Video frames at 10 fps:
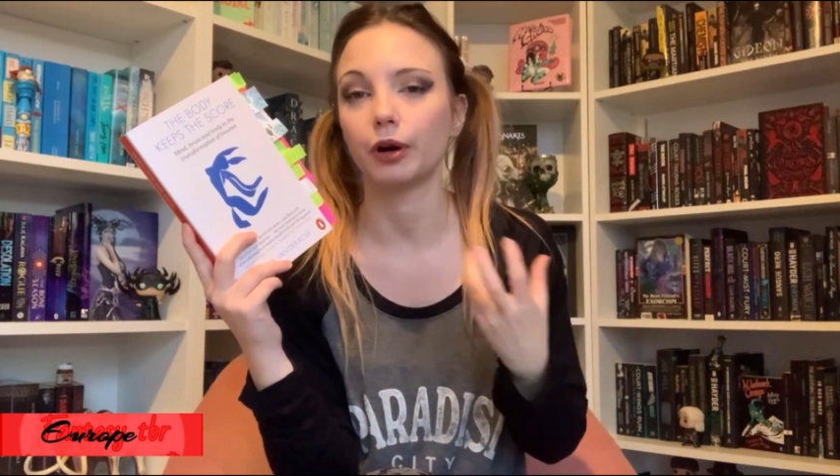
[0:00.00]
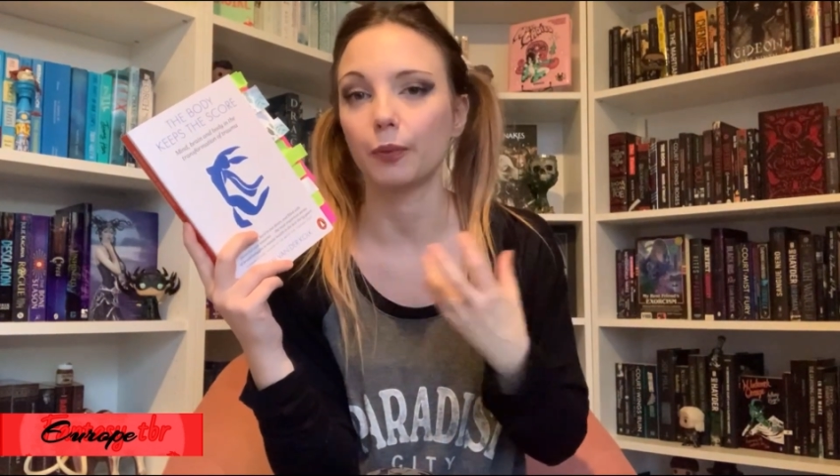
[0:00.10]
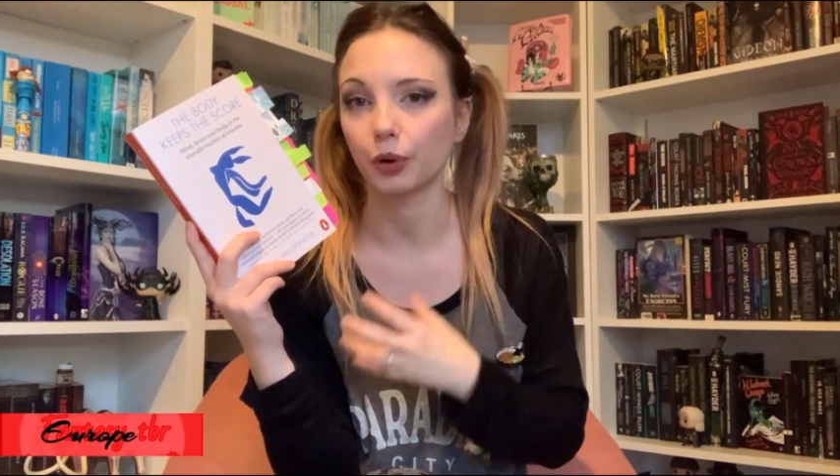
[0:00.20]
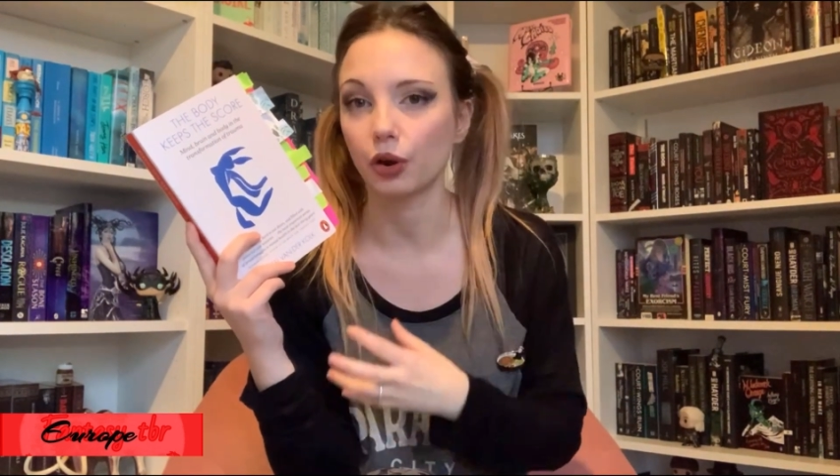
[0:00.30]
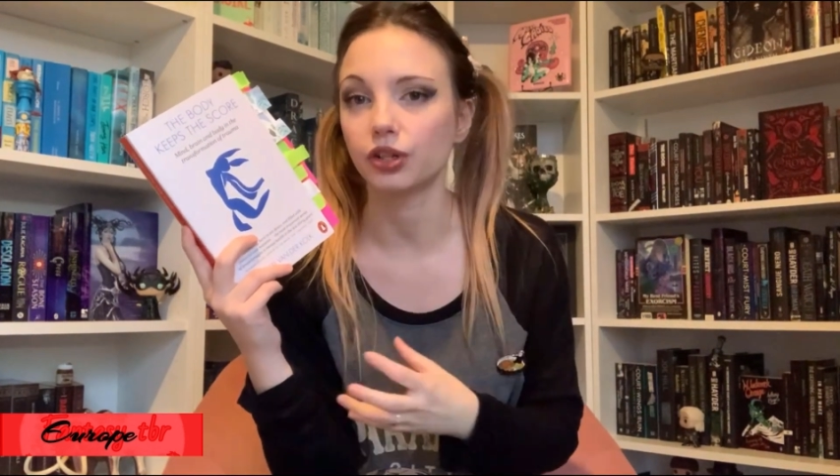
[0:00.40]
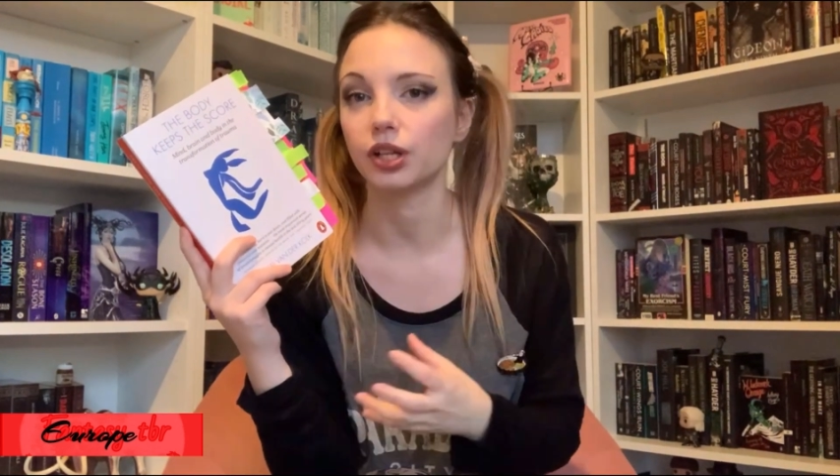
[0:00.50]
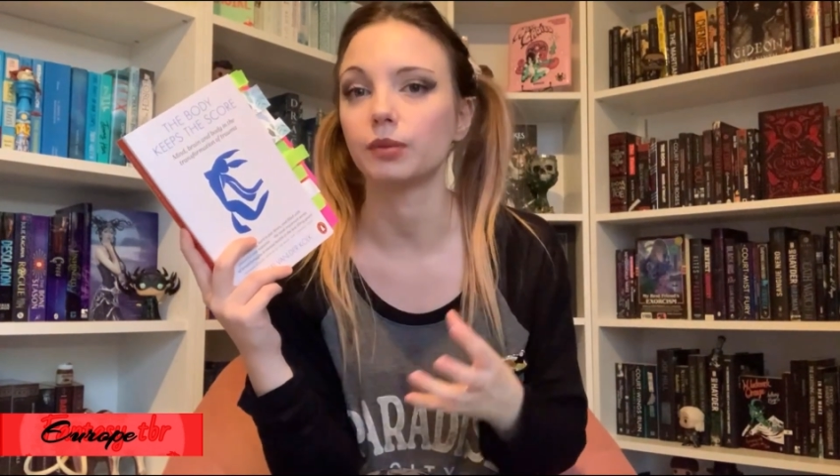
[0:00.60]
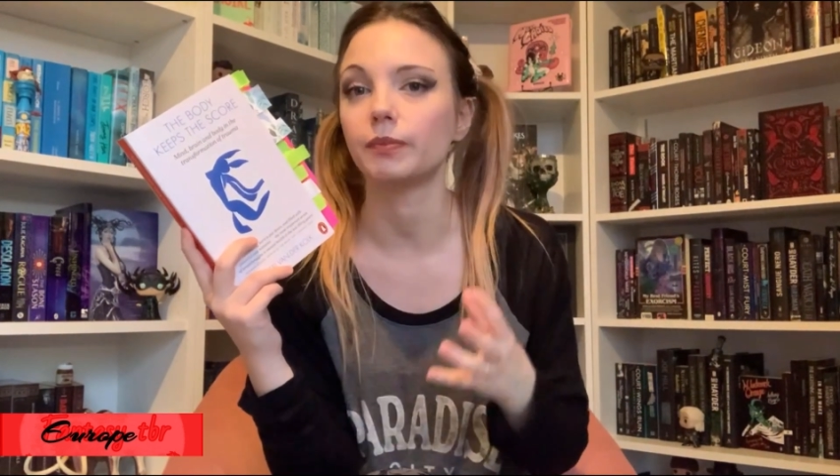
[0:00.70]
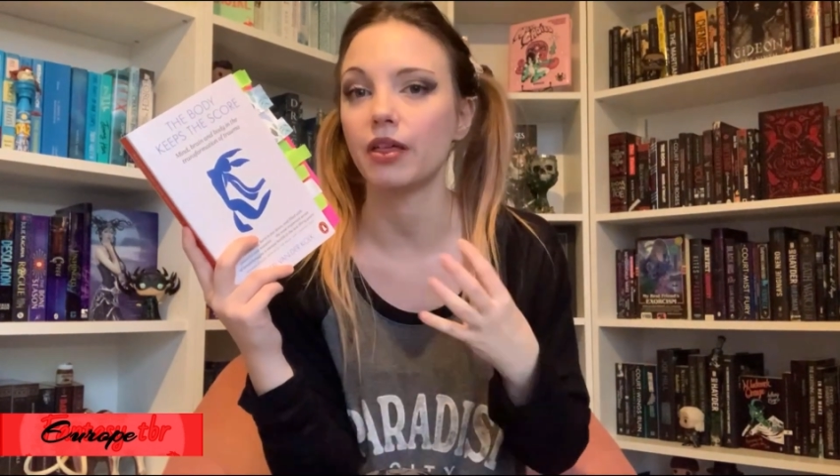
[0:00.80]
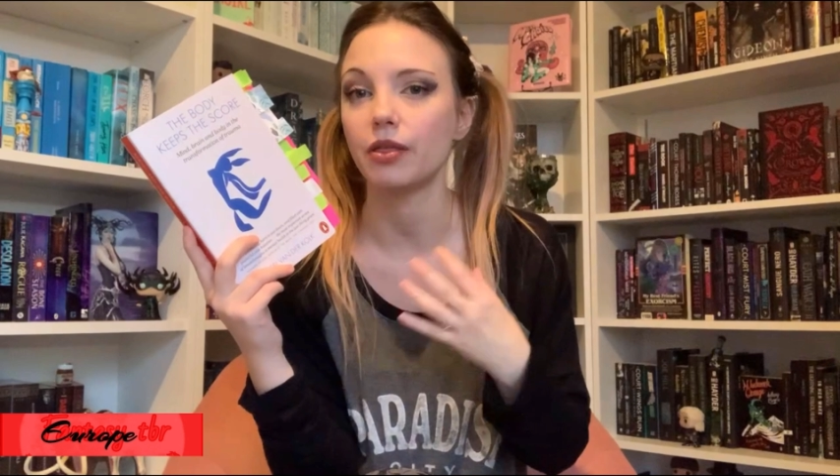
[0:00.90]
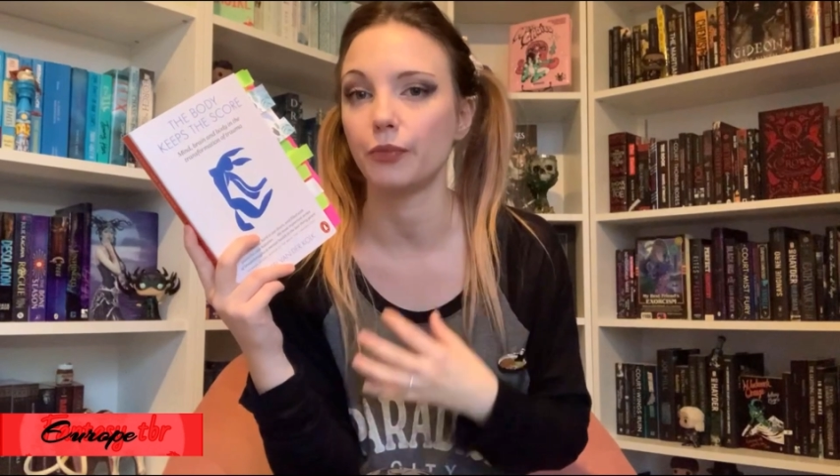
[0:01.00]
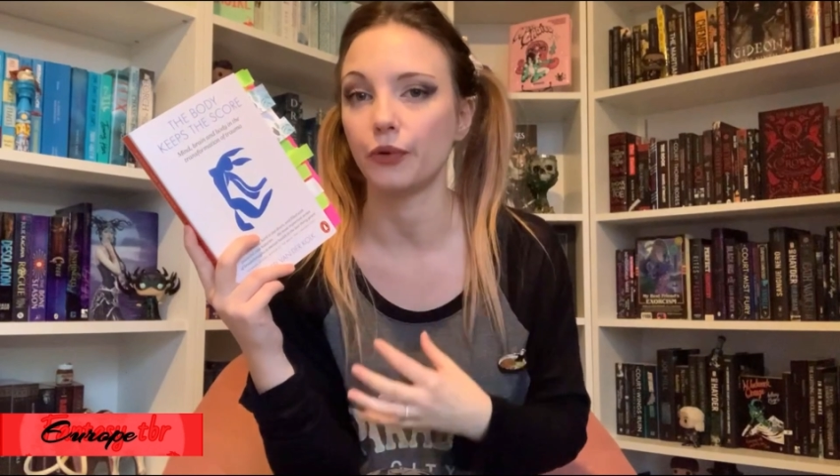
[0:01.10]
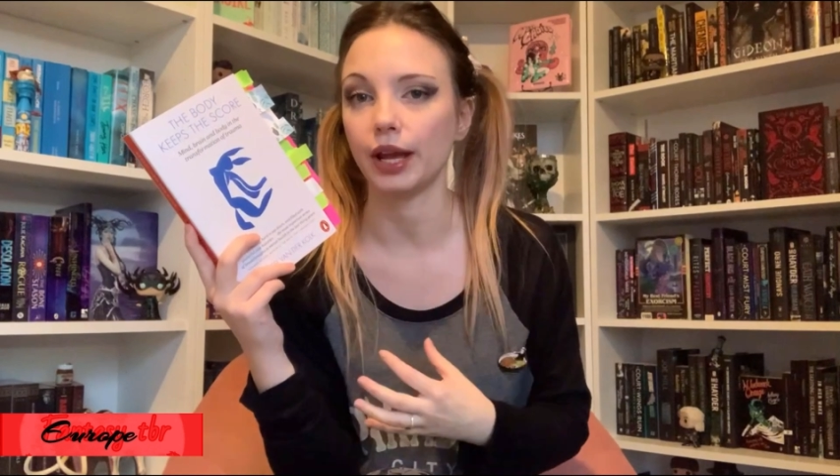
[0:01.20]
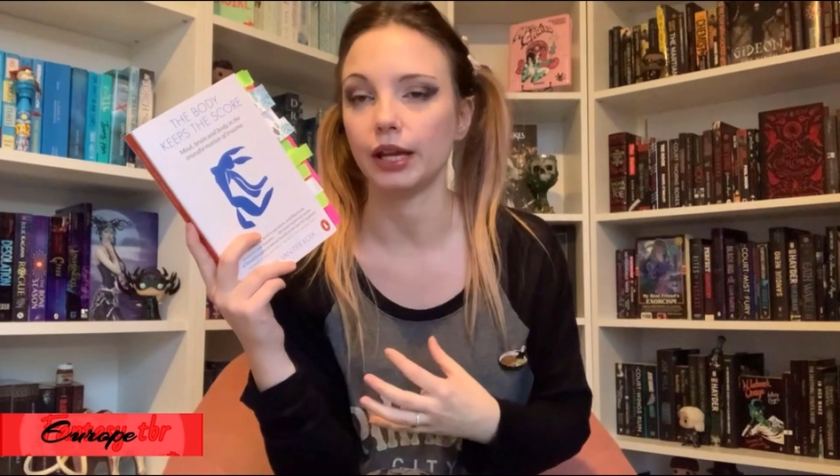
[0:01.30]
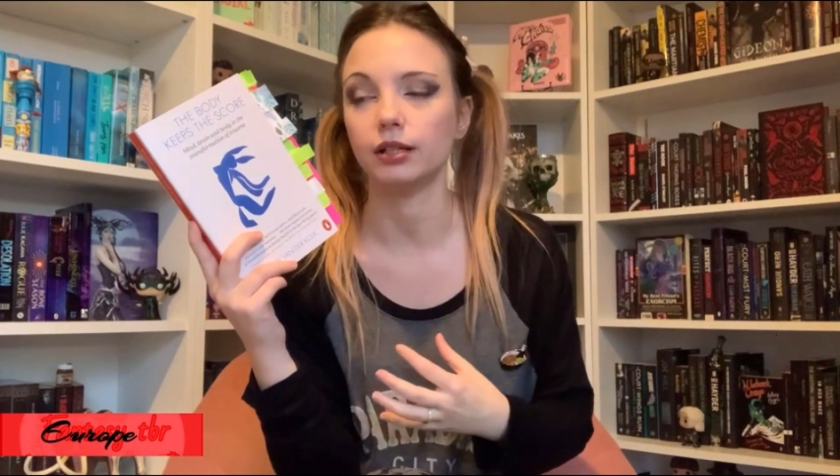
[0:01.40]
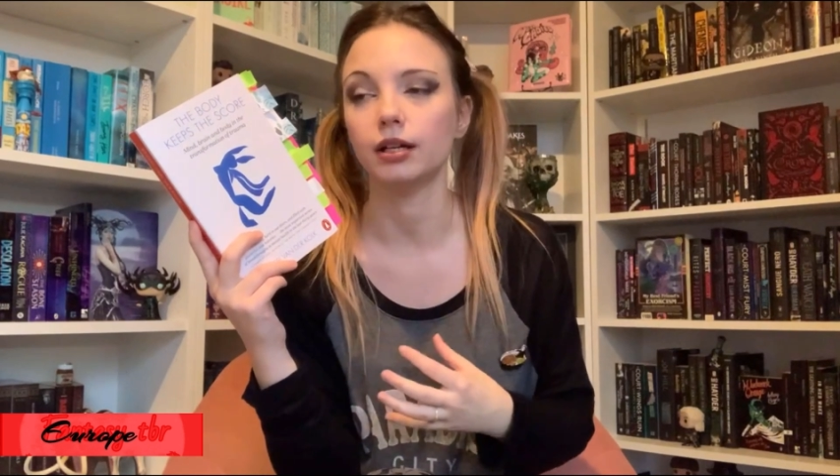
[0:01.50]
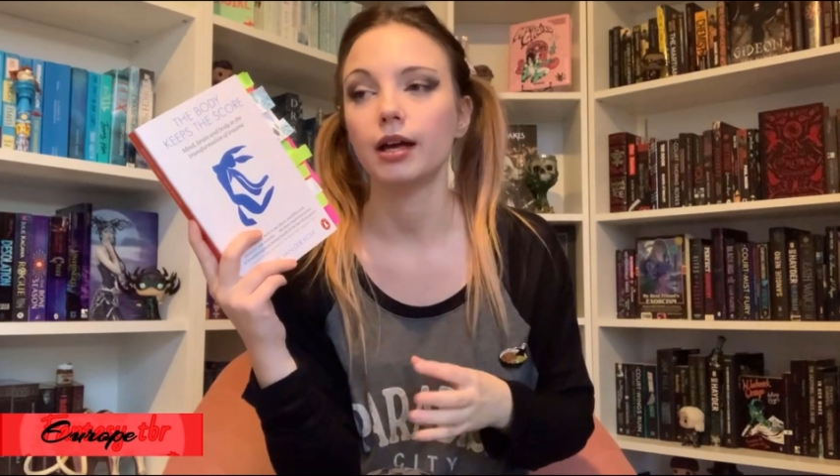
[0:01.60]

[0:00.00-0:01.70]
processed by the brain,